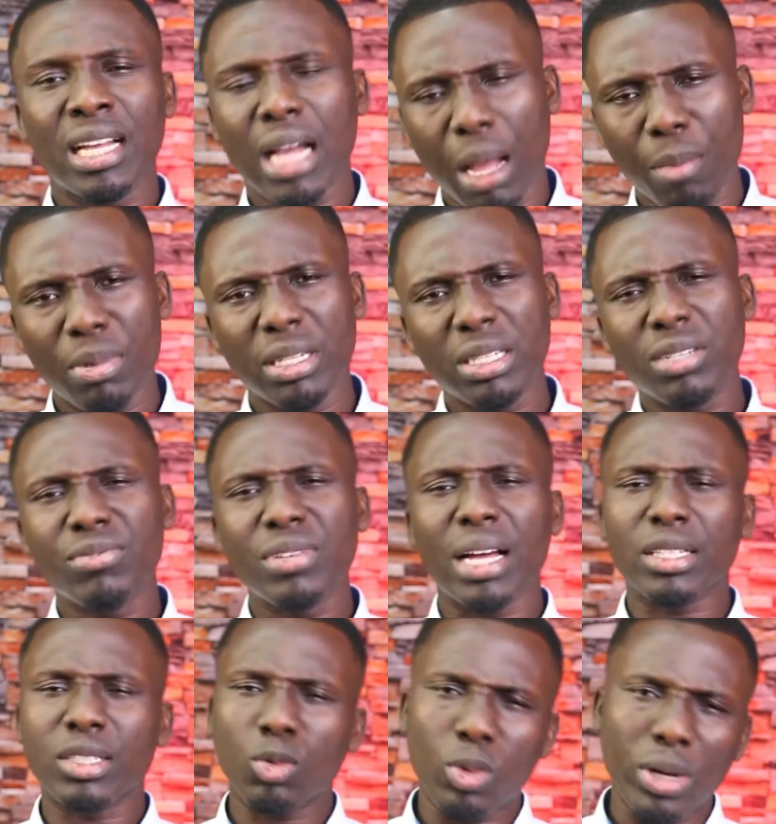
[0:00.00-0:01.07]
I believe
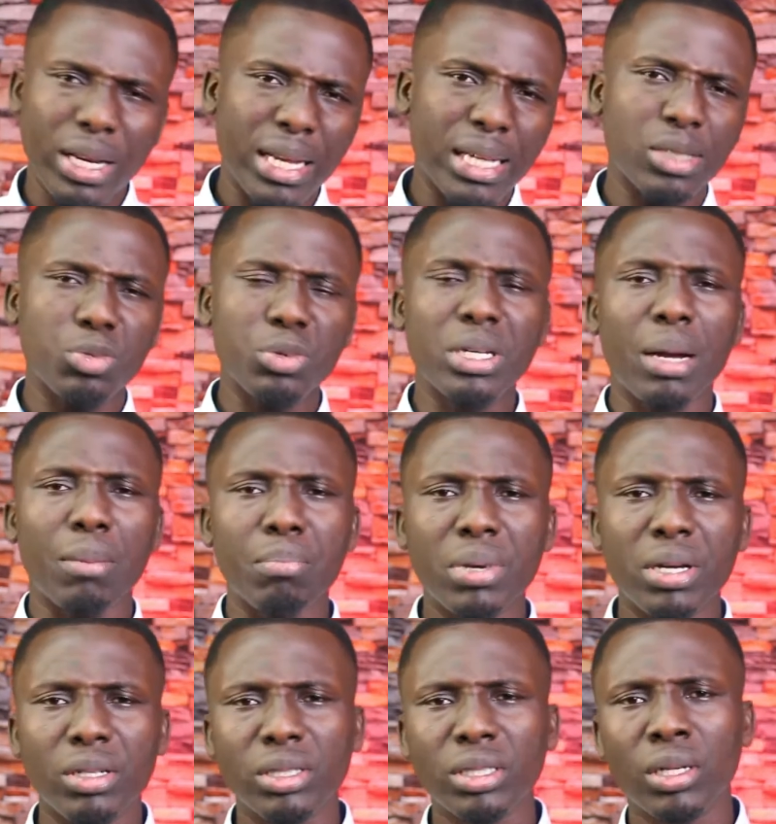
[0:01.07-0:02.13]
that with this we can
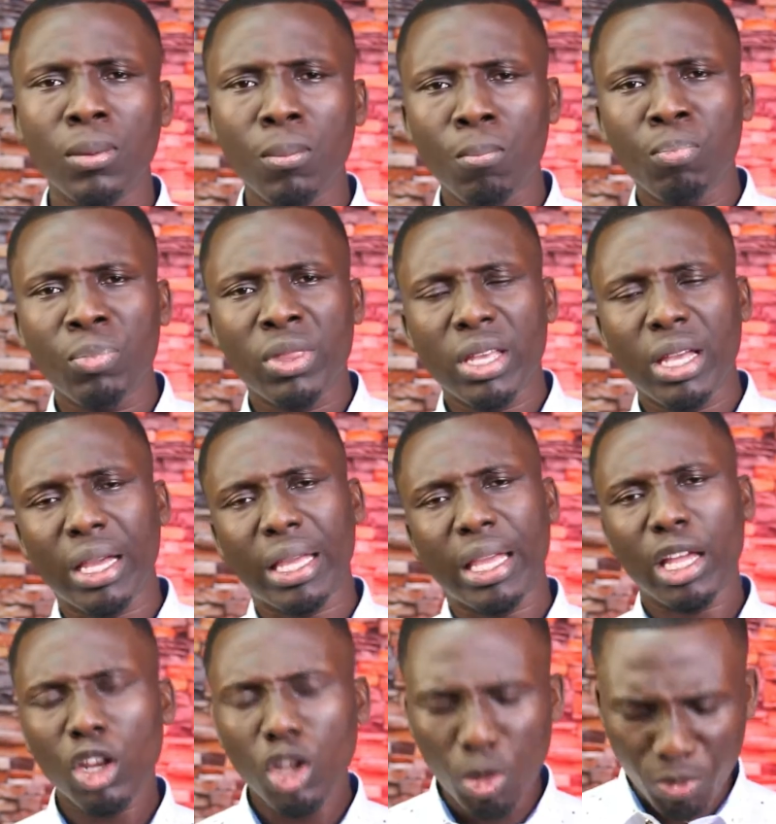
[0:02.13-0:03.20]
build a
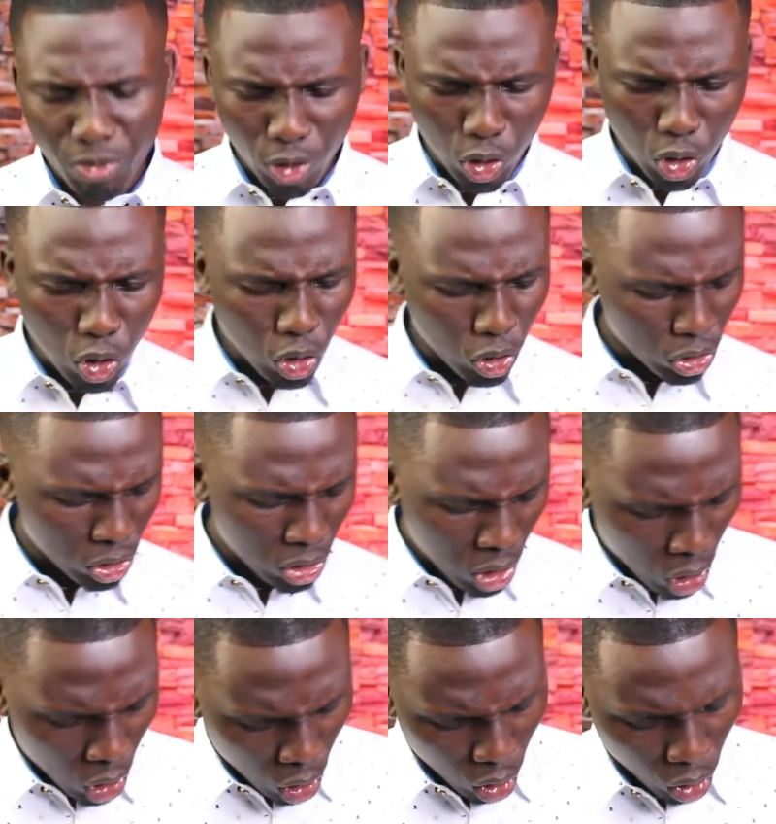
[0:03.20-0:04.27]
kingdom for God
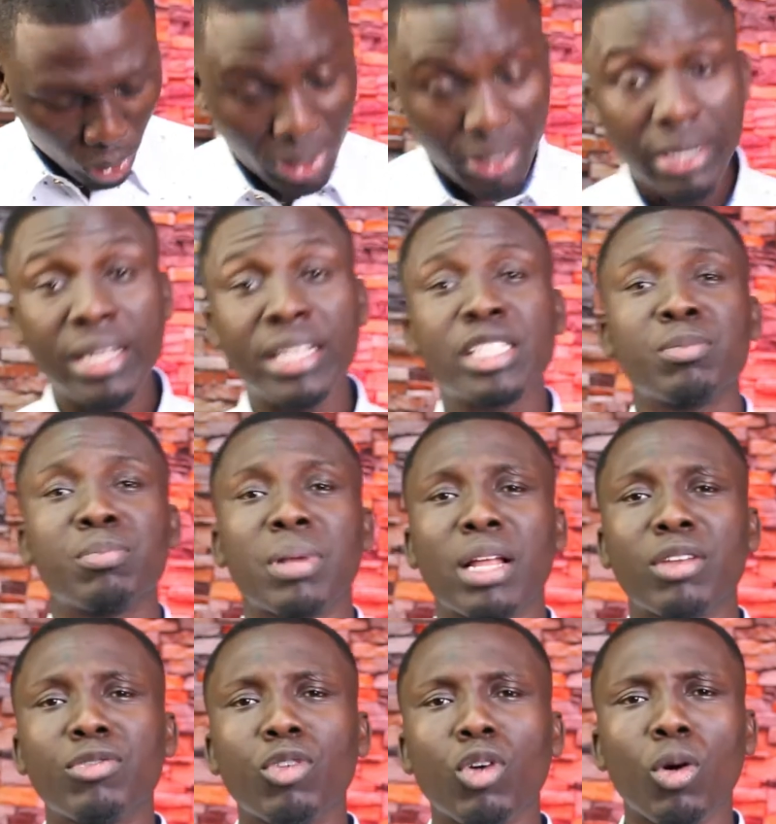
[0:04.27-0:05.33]
on this
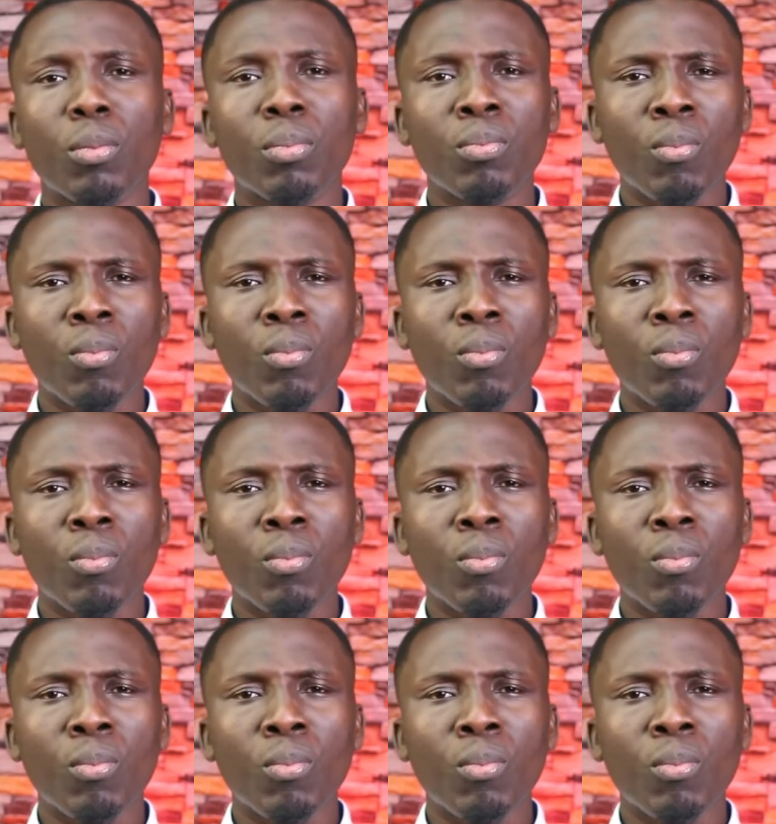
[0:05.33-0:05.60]
platform.